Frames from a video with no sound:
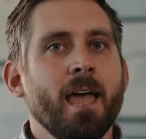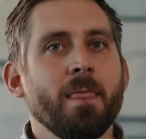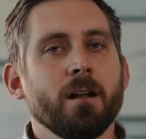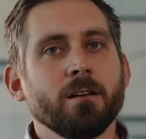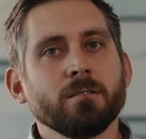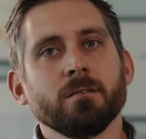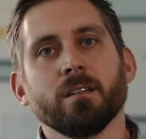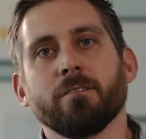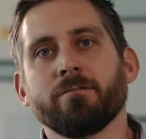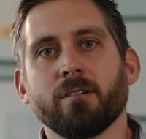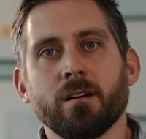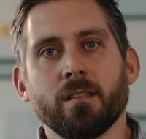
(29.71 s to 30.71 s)
And then also in the
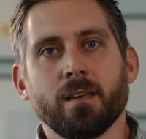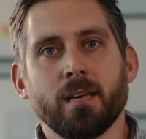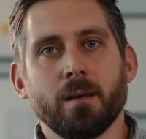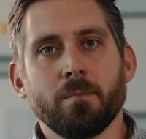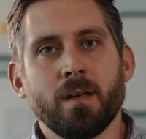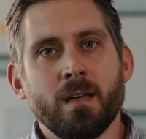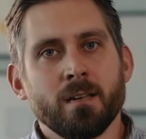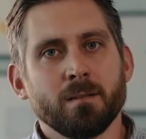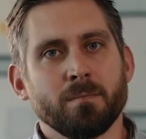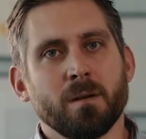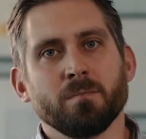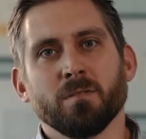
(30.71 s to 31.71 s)
front of the hip,
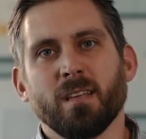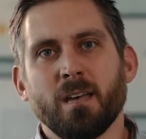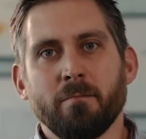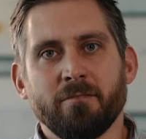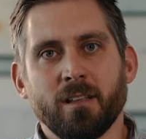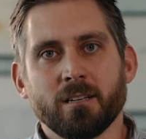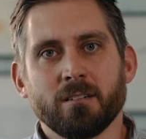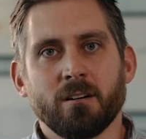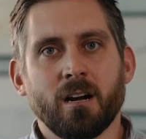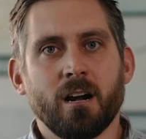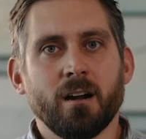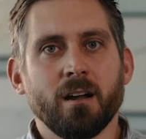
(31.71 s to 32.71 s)
sometimes with the hip
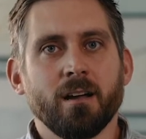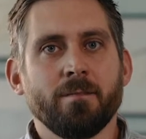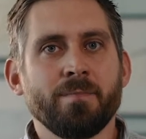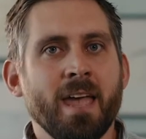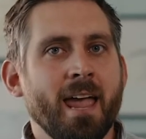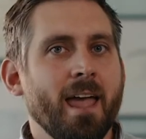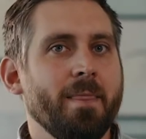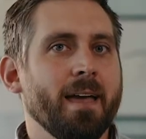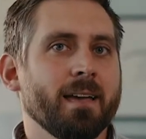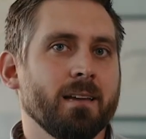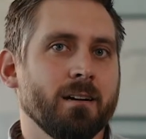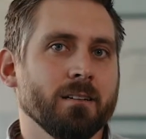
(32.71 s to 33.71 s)
flexor area, and
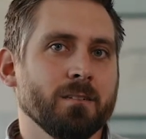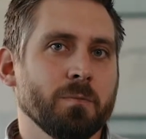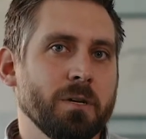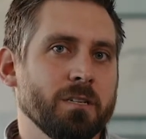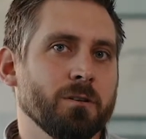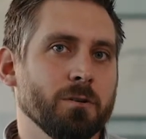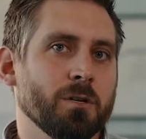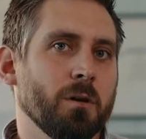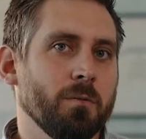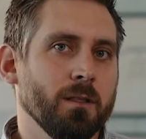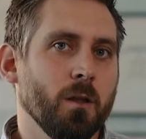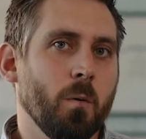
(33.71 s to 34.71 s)
that can also be
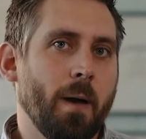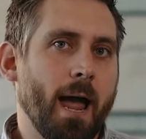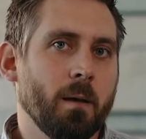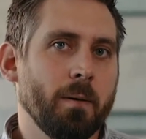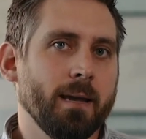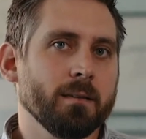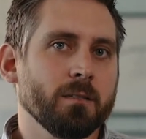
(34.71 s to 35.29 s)
associated with low back pain.